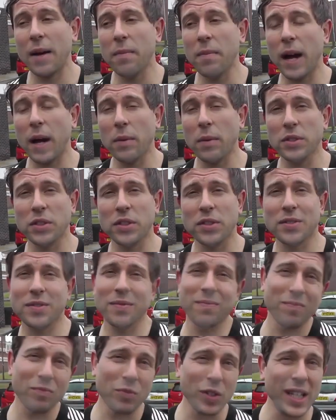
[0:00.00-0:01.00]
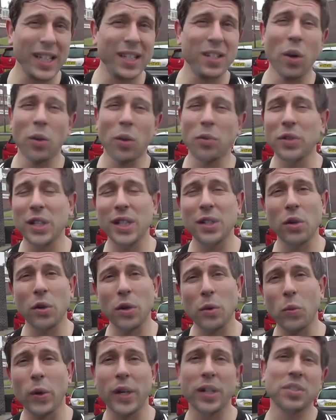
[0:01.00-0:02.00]
I was really not really
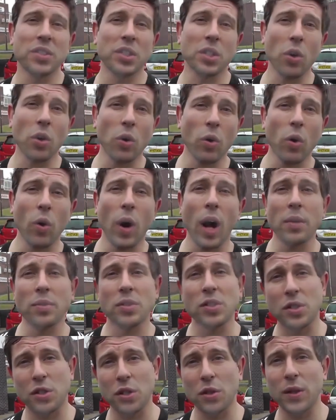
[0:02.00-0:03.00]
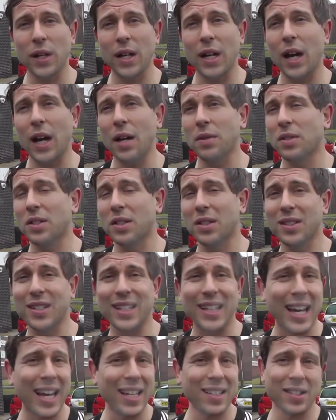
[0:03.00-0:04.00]
knowing where to go, how to do it, how
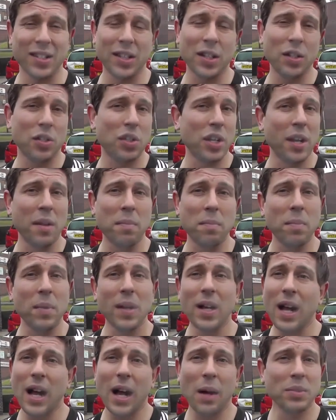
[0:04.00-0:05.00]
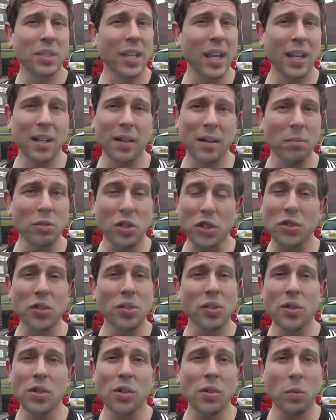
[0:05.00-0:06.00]
to get into the gym. I
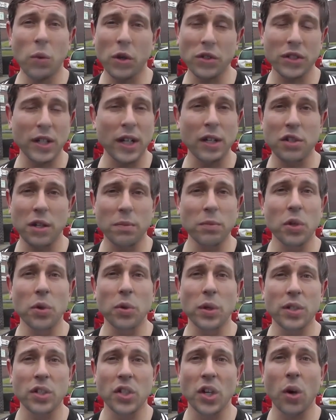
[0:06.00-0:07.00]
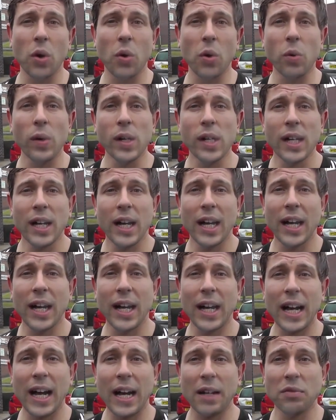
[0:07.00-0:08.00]
wasn't a gym goer at all,
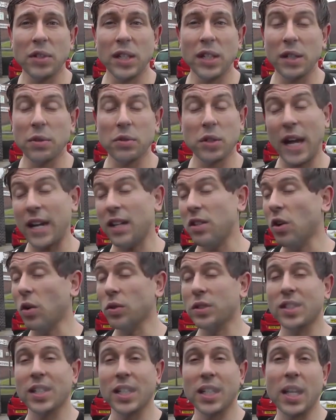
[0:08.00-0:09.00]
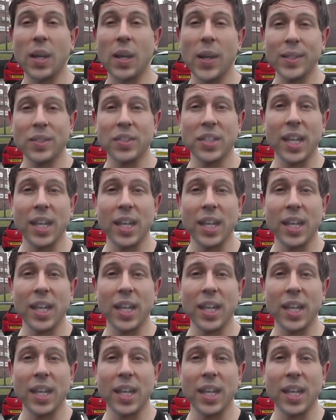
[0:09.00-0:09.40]
and really it was kind of daunting, quite